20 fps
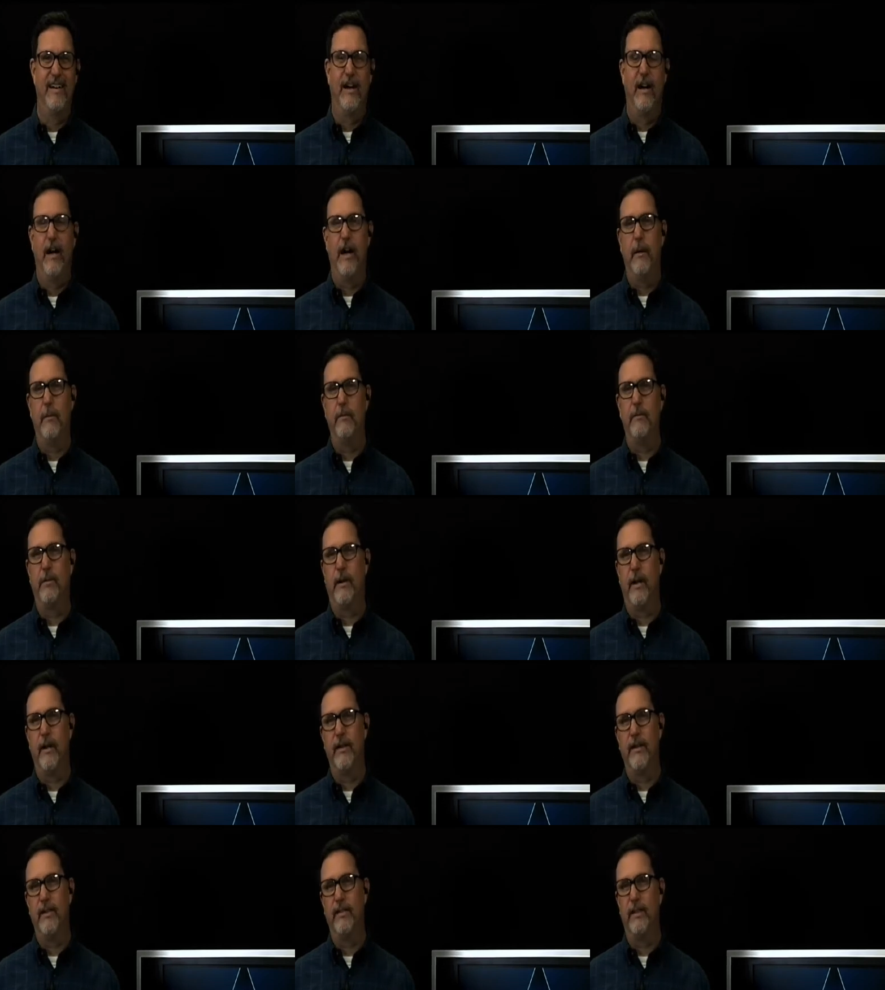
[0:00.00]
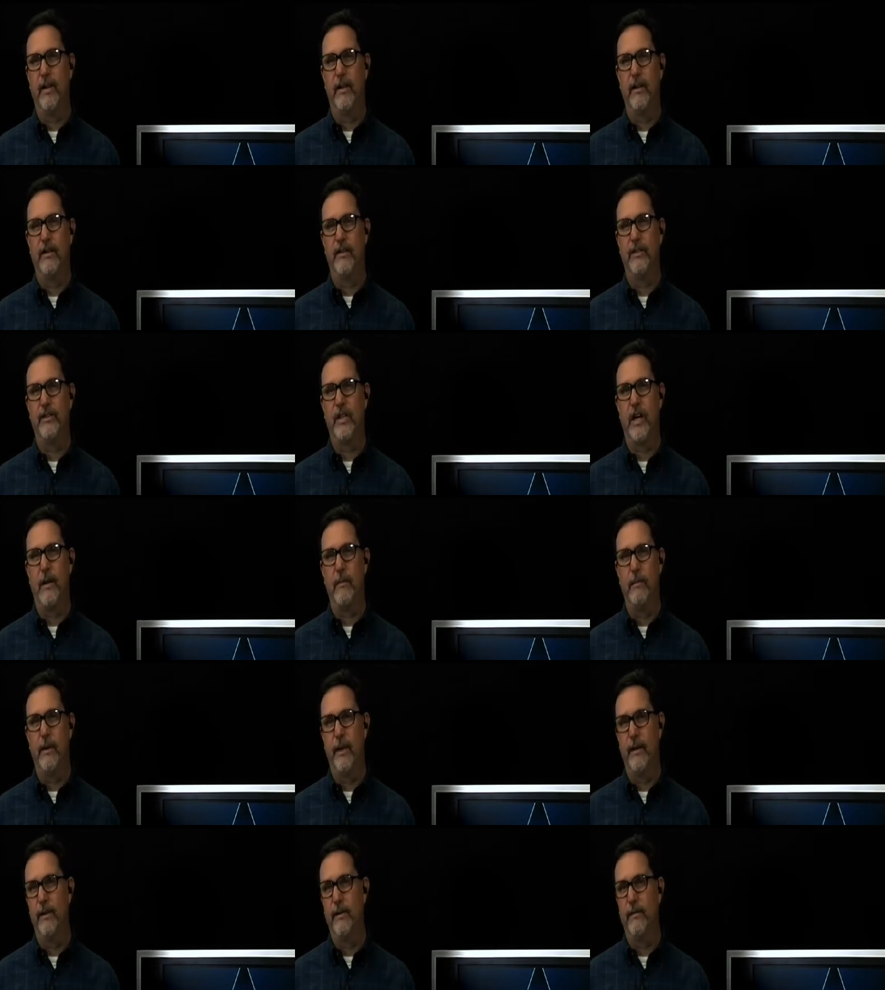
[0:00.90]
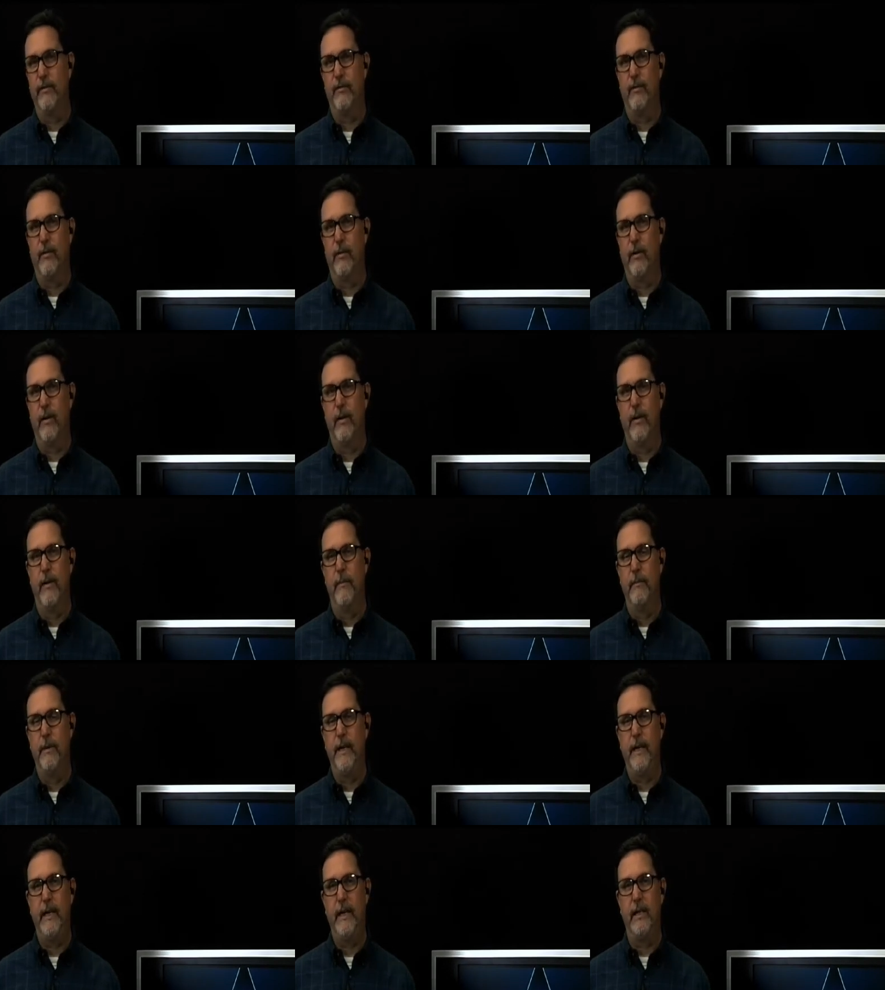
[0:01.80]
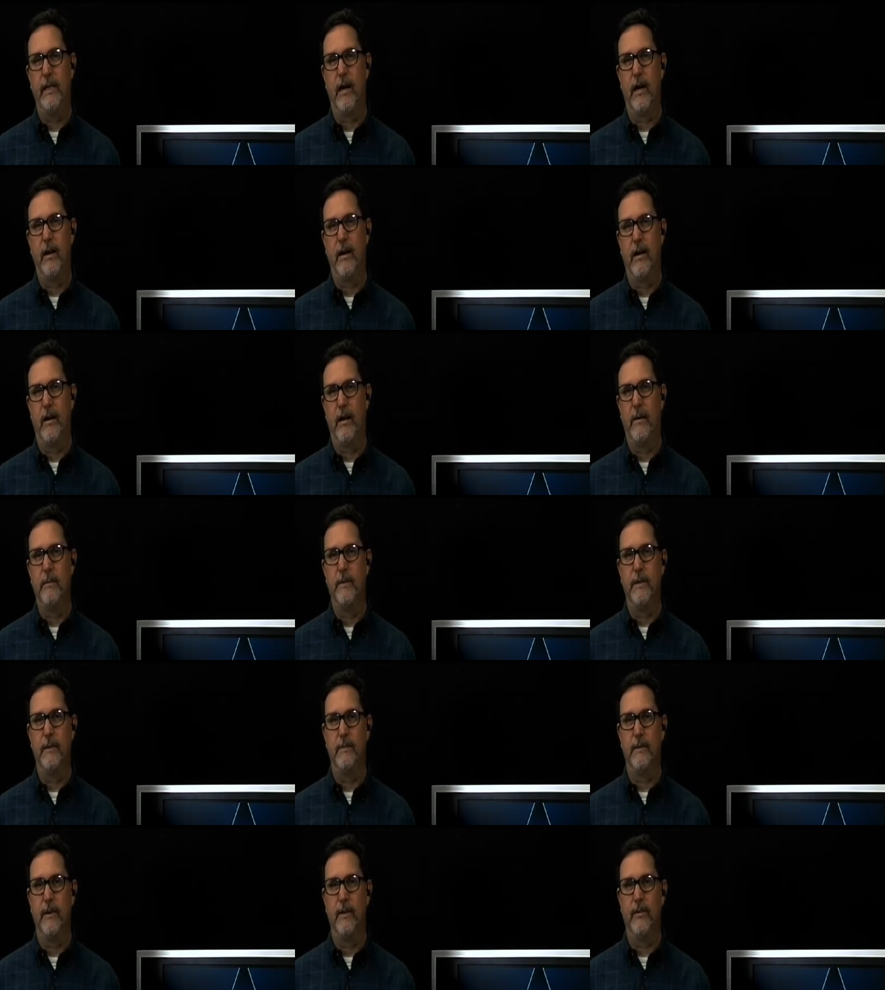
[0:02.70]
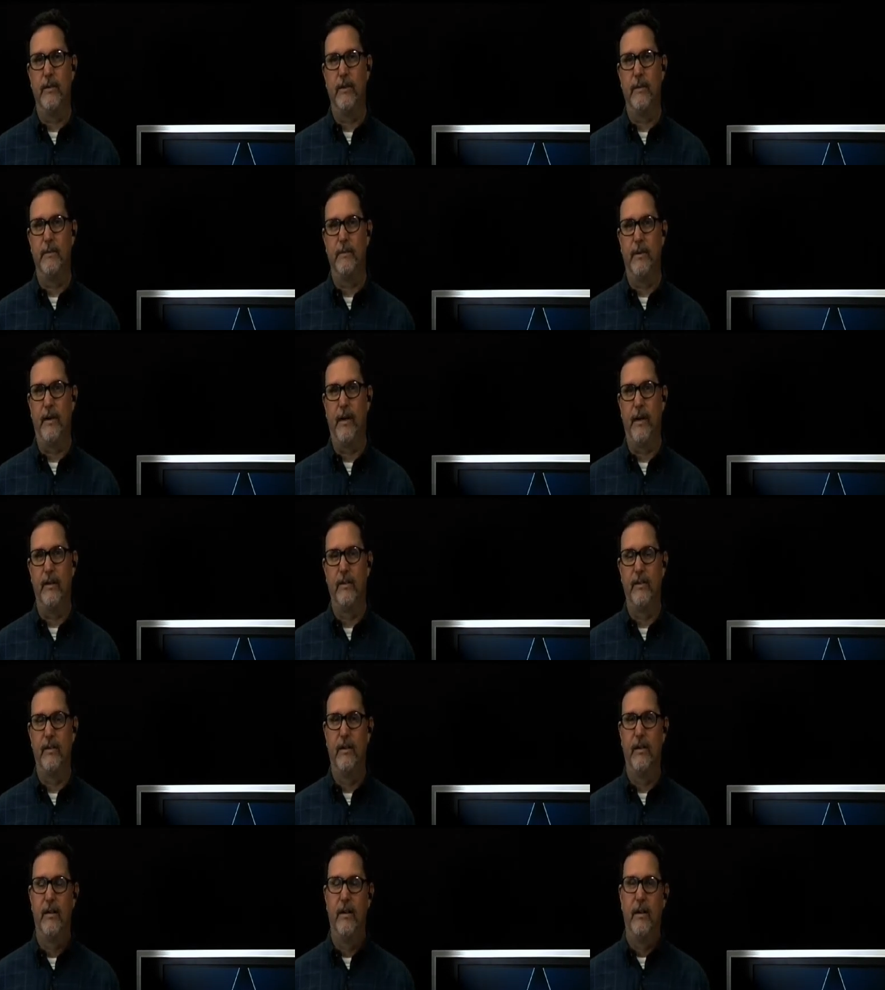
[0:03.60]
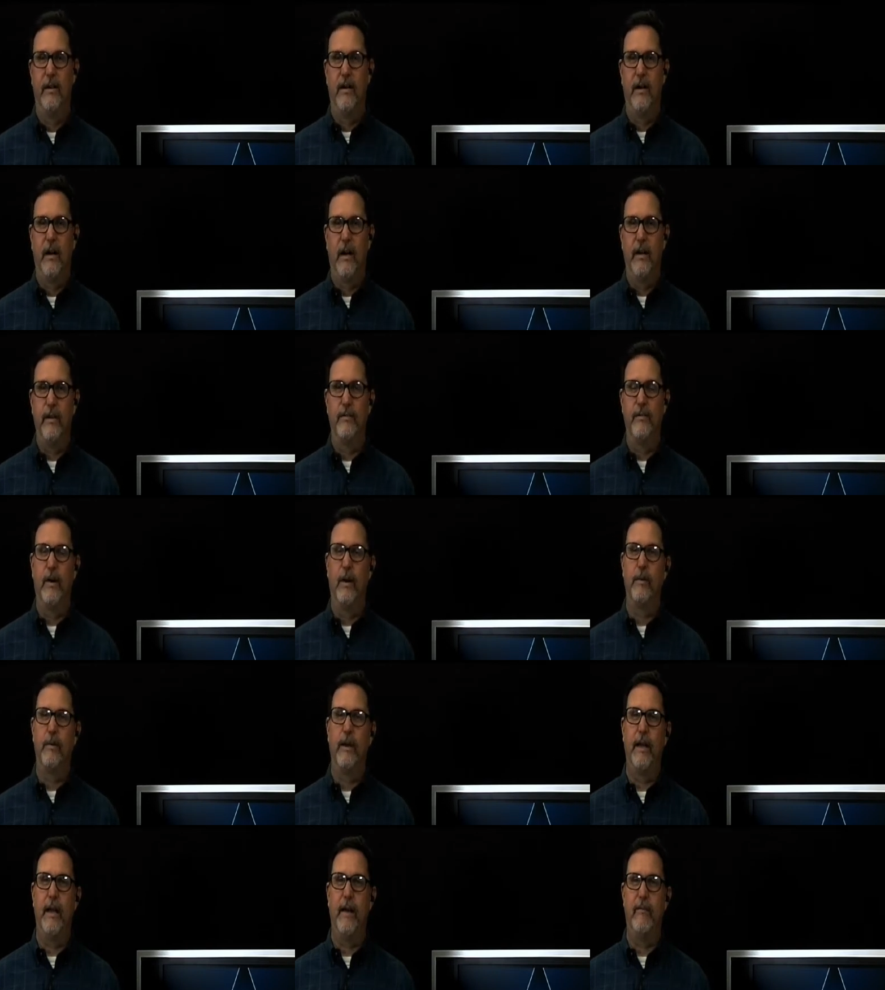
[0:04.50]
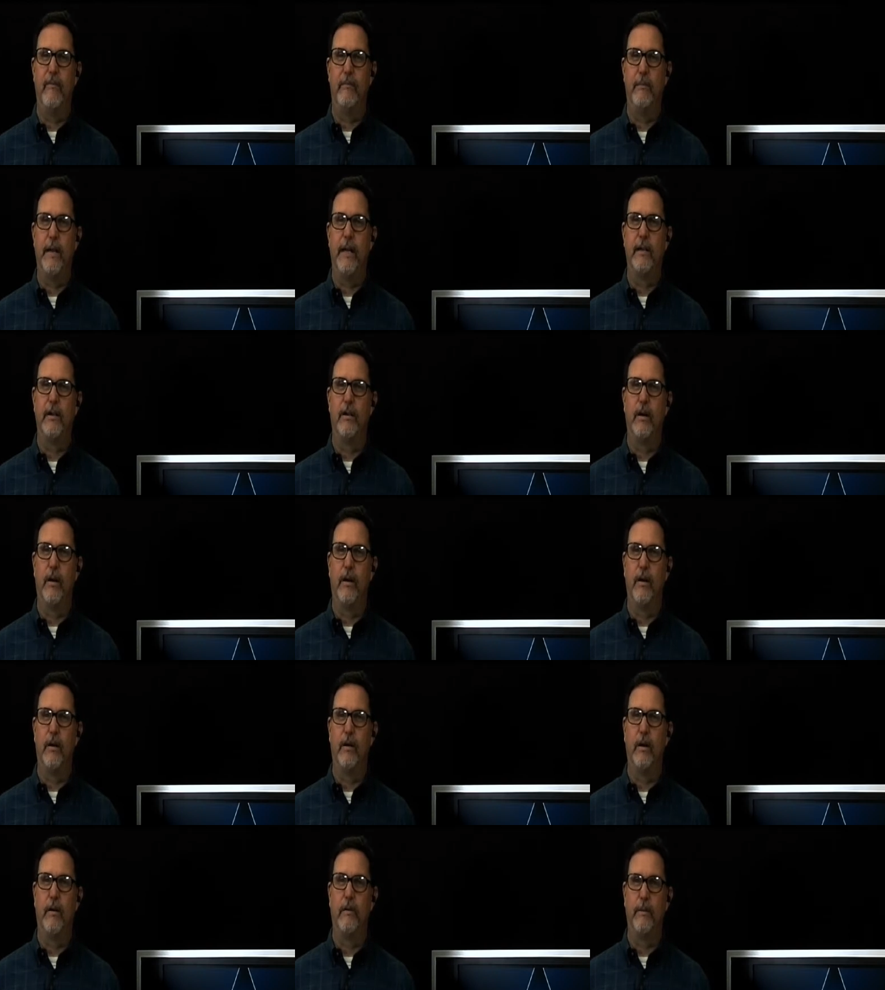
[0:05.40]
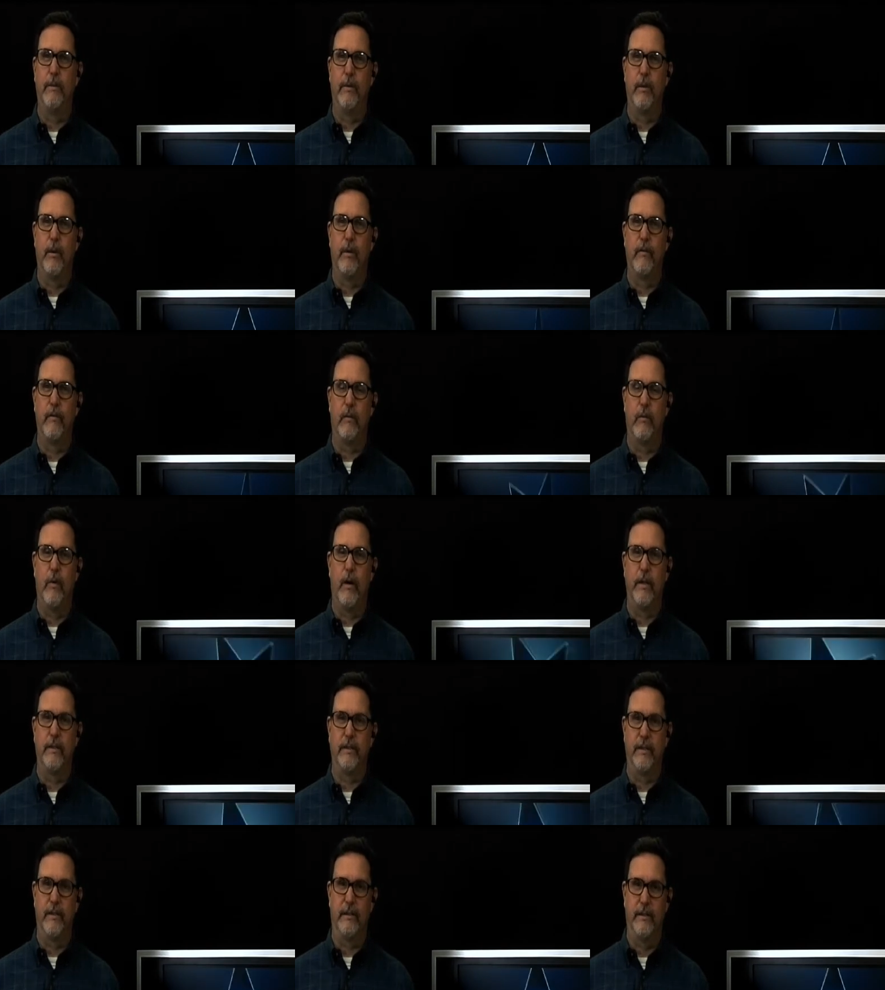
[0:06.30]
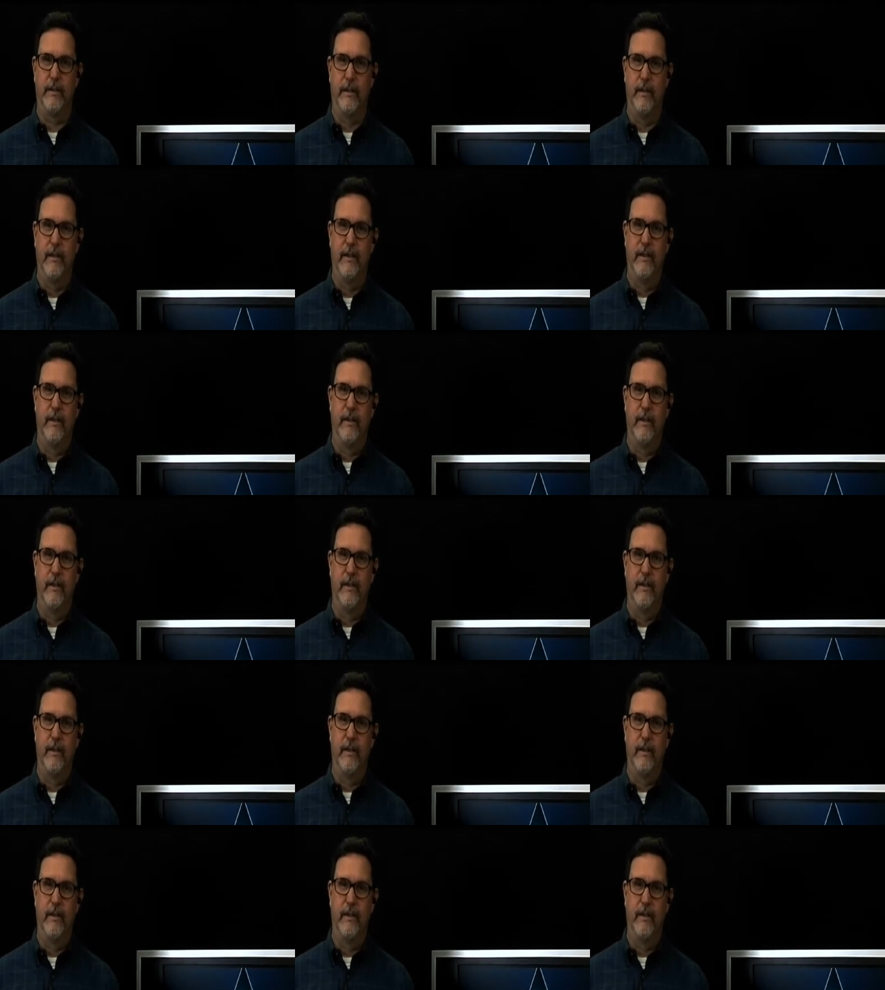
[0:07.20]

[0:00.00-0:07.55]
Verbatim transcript: I'm politics editor John Bender for PE.com and the Press Enterprise. On the phone we have Ben Goad, our reporter from Washington.